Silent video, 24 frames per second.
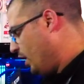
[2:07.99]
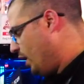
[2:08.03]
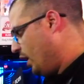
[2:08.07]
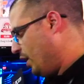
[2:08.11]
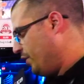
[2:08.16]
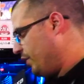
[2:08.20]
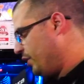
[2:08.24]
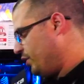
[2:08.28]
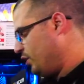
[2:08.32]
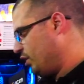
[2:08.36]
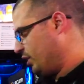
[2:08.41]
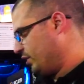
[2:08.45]

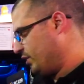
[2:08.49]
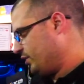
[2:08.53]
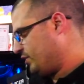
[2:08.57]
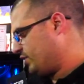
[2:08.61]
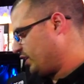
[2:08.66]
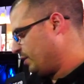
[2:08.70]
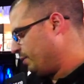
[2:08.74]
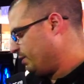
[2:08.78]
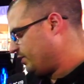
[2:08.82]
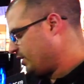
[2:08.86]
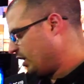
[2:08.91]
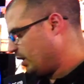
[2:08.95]
and then you've got the
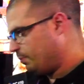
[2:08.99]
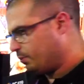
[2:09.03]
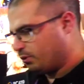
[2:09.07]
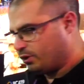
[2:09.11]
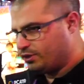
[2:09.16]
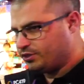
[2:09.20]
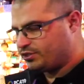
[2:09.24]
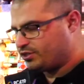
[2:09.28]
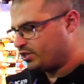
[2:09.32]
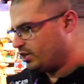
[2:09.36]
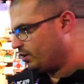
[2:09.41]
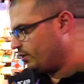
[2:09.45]
Scimitar
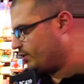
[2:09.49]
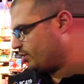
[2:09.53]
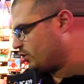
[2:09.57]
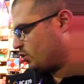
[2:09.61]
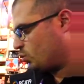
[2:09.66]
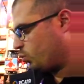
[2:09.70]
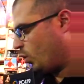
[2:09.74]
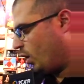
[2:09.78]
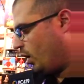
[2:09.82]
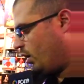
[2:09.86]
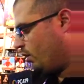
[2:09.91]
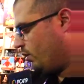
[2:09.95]
Pro Series
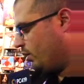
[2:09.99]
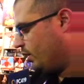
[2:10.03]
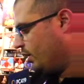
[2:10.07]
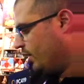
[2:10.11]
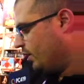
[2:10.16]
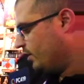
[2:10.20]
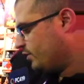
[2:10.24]
as well.